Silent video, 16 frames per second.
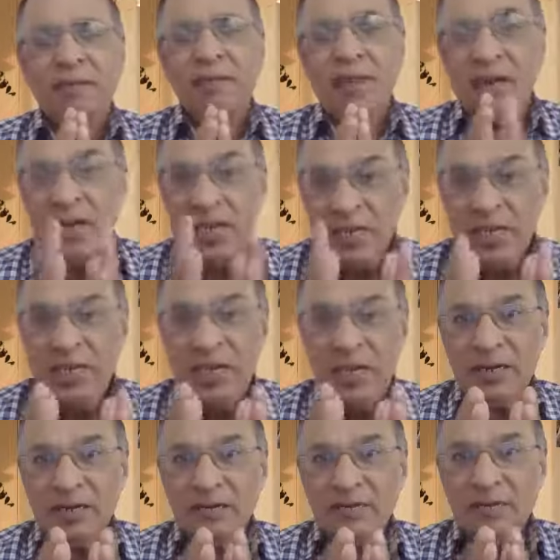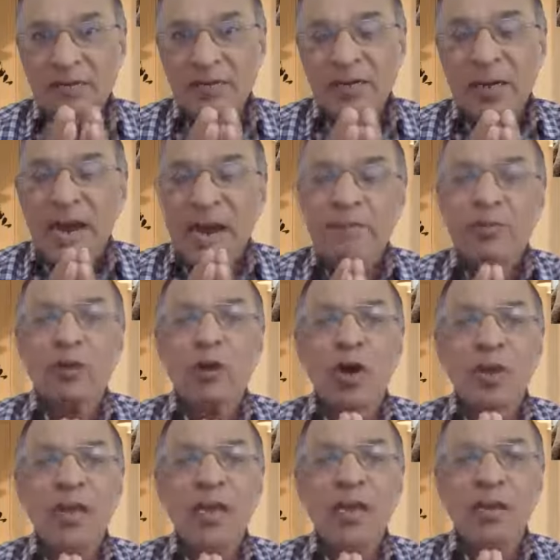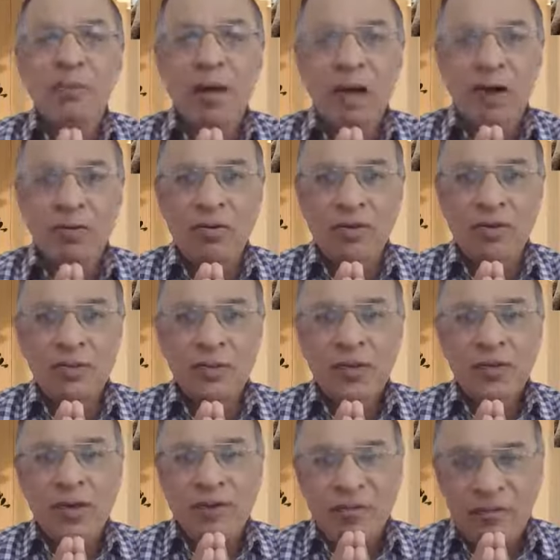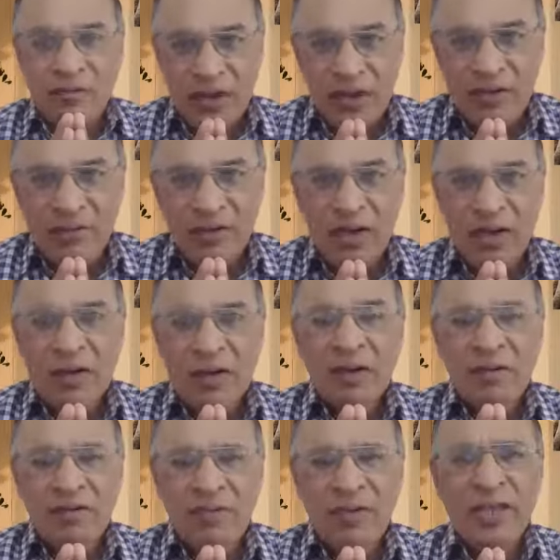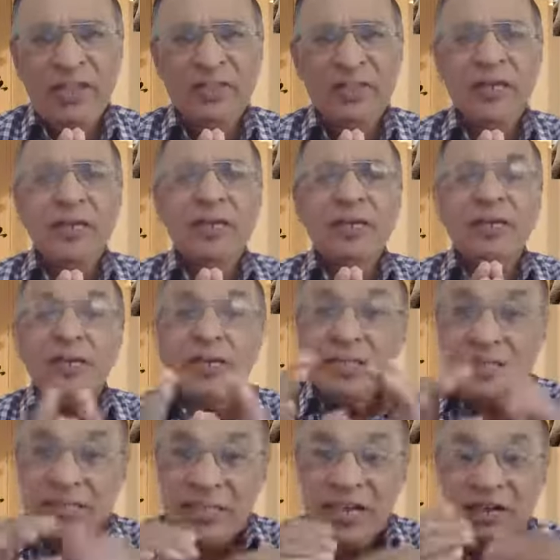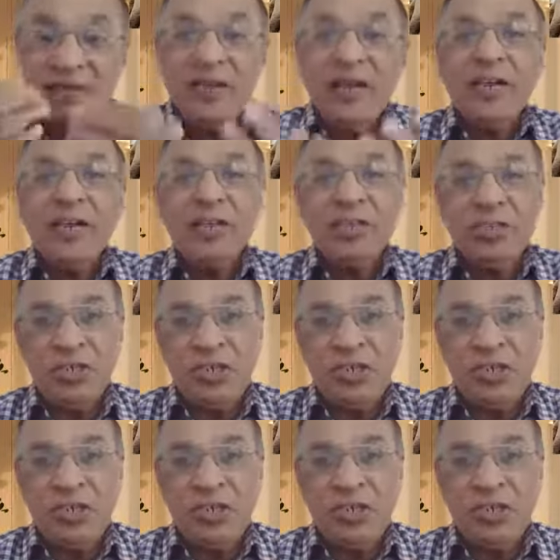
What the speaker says: But here I am talking about fever with severe